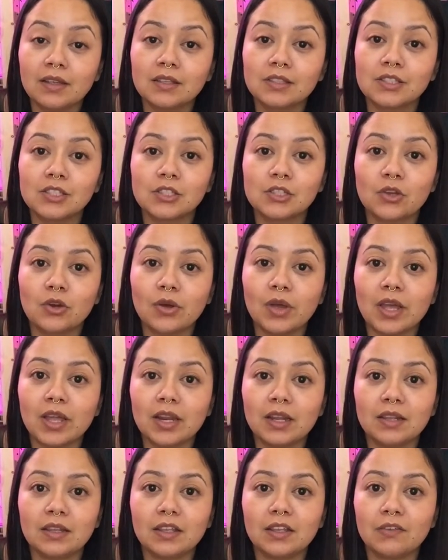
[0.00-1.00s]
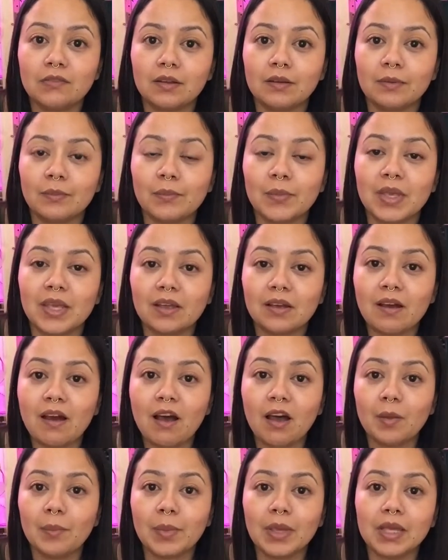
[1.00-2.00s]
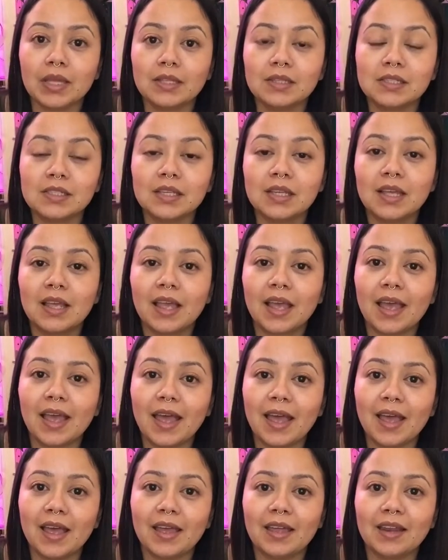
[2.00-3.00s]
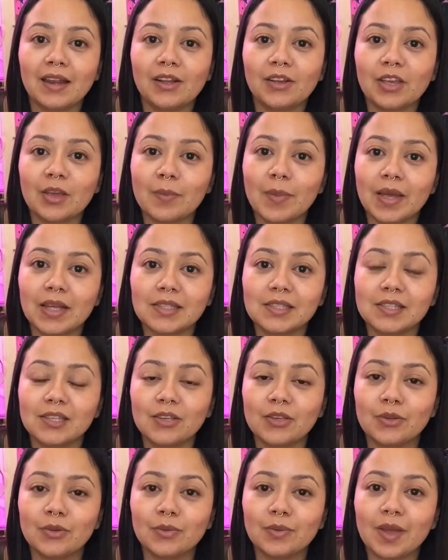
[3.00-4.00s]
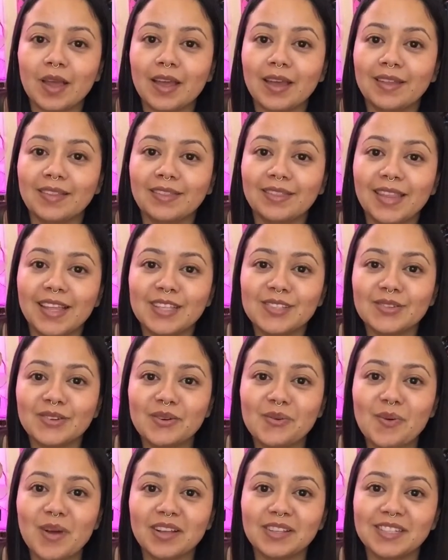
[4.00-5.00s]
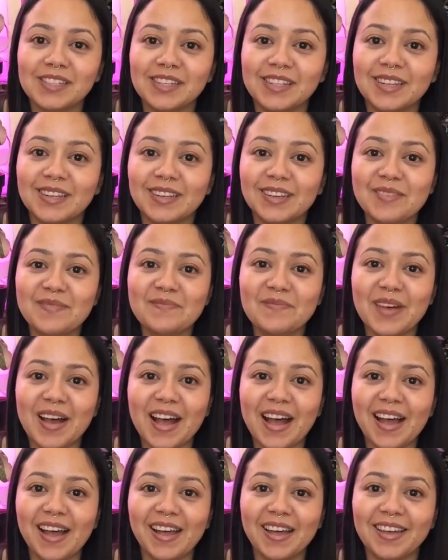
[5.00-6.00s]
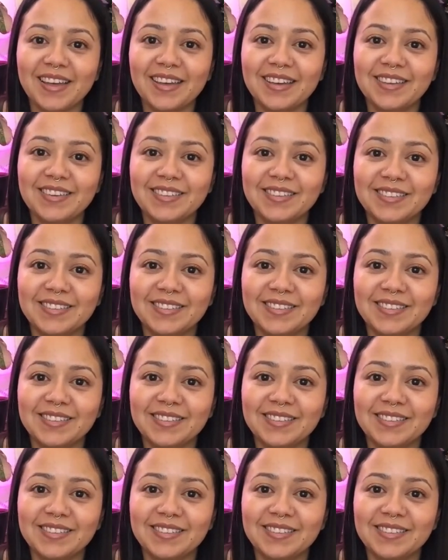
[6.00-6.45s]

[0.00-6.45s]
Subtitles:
just go ahead and leave me a comment and I'll get back to you. And thanks for watching. Bye.